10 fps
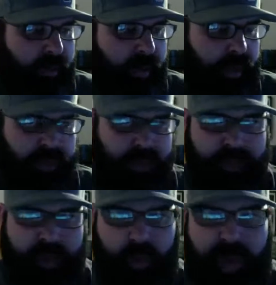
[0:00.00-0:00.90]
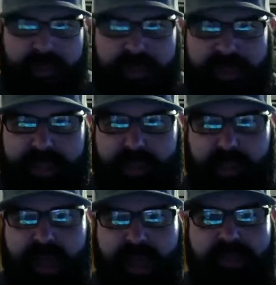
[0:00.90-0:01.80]
It took me a while to get
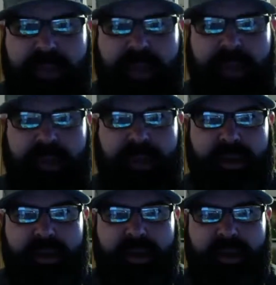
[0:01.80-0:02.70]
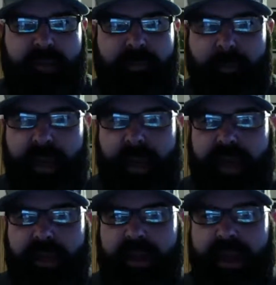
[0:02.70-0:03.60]
those off of there,
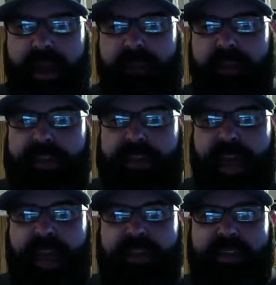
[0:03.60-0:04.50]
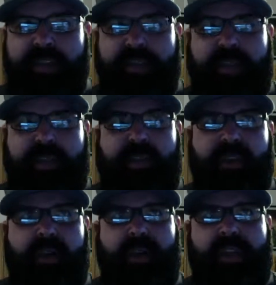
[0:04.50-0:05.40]
but every Scott and Steve
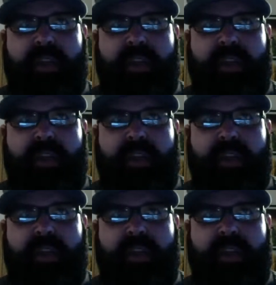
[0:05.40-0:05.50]
episode with